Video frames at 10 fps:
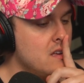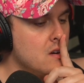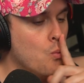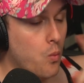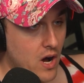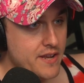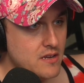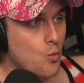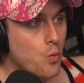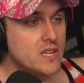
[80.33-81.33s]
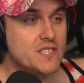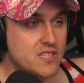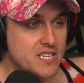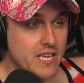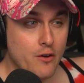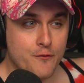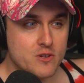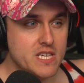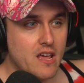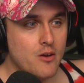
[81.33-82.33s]
One, what's the deal for
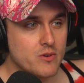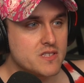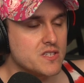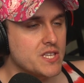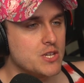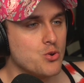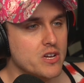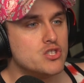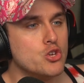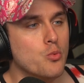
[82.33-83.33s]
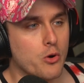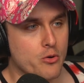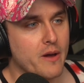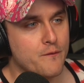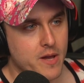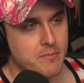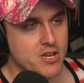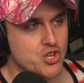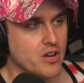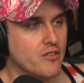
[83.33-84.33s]
today? What's the schedule? And two, where do I find my
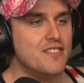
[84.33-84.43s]
shuttle?